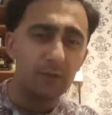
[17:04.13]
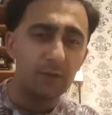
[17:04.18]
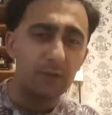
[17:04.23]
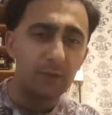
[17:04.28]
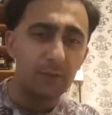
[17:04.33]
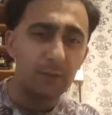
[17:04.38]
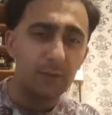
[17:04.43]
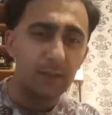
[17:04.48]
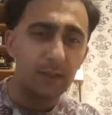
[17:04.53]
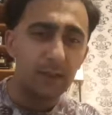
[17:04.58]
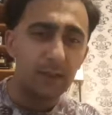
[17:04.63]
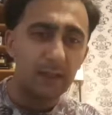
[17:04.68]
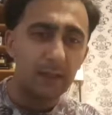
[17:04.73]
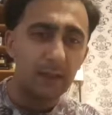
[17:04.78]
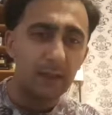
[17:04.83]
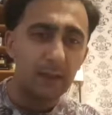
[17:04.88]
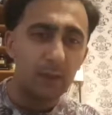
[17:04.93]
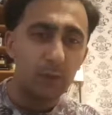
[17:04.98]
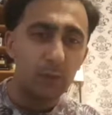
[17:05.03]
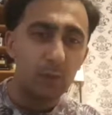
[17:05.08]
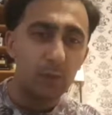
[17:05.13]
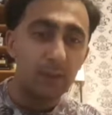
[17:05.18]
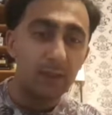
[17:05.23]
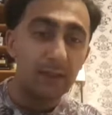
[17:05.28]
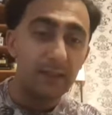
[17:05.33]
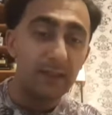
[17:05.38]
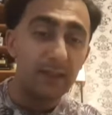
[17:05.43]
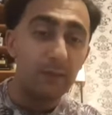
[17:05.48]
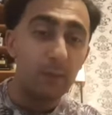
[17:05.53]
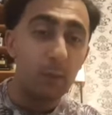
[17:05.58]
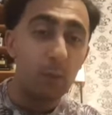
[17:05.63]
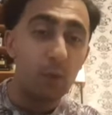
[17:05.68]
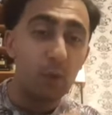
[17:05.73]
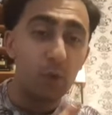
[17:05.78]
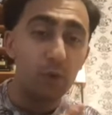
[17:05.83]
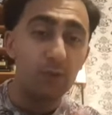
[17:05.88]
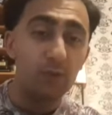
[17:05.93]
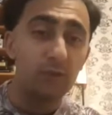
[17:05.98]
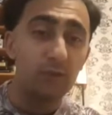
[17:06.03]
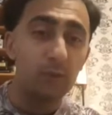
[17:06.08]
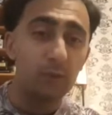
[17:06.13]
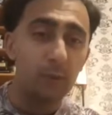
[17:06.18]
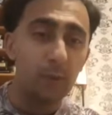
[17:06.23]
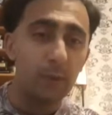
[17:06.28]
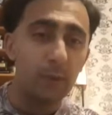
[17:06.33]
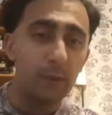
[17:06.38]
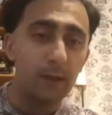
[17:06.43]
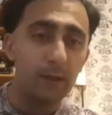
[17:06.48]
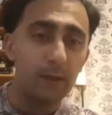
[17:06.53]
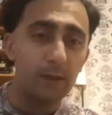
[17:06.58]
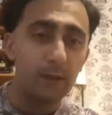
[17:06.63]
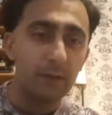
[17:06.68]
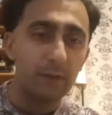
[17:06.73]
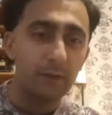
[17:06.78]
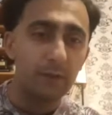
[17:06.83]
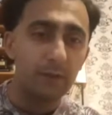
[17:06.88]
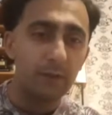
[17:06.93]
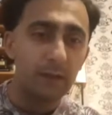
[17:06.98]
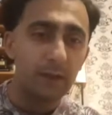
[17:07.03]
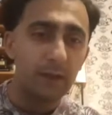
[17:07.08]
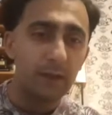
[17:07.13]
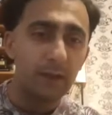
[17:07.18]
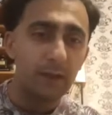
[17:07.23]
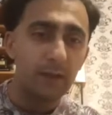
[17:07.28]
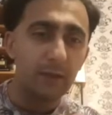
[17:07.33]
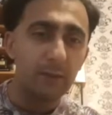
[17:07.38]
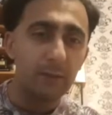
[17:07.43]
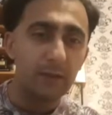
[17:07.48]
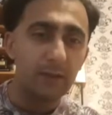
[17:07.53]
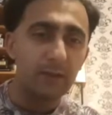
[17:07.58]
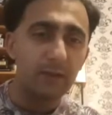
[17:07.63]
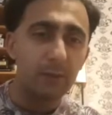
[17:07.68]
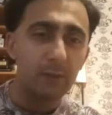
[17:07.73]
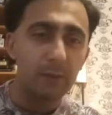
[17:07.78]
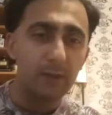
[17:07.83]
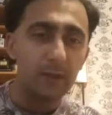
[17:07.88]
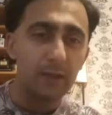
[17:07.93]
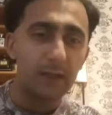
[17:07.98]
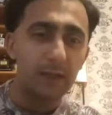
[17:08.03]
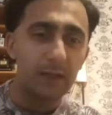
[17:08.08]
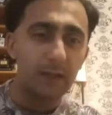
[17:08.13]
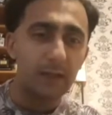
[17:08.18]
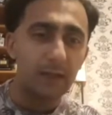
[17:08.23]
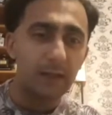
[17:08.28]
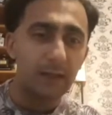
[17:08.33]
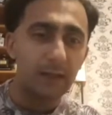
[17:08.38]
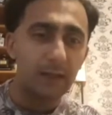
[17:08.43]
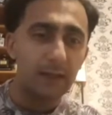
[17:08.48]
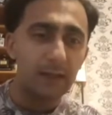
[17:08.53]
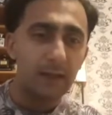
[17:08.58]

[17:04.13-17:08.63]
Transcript: something with even more juniper berries, mixing with the honey,